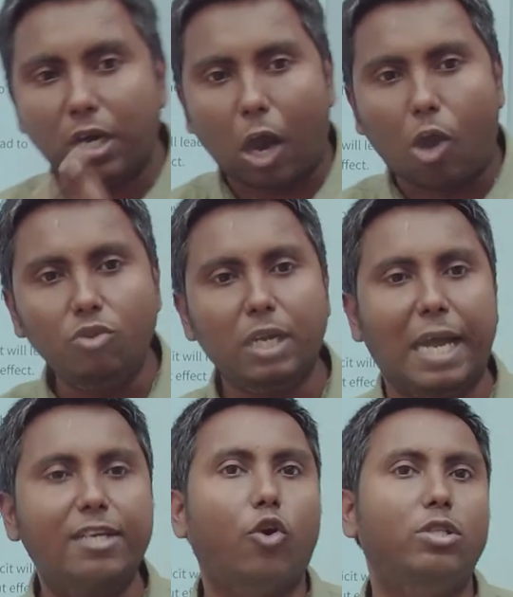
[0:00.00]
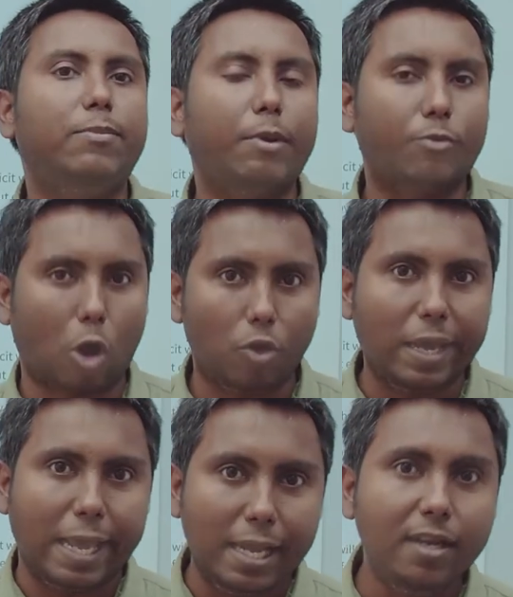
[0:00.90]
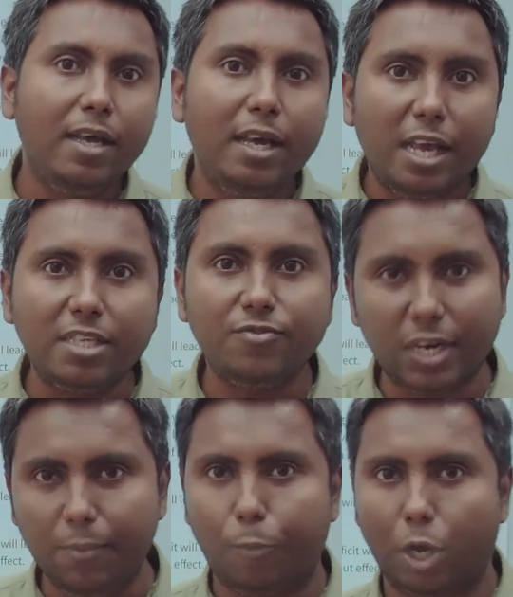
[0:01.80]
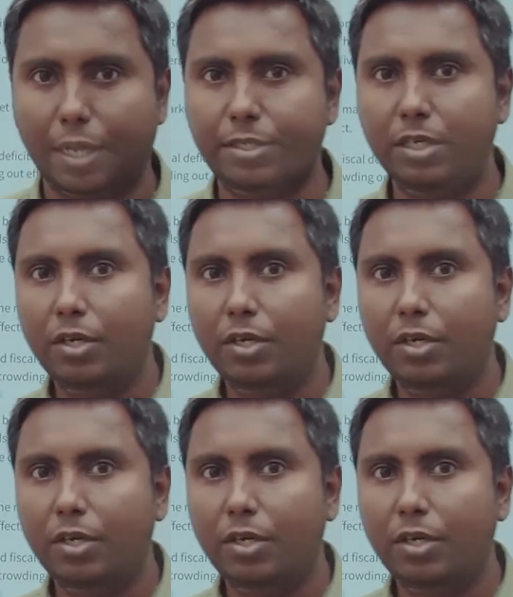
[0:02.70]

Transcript: out and concept of crowding in is very important.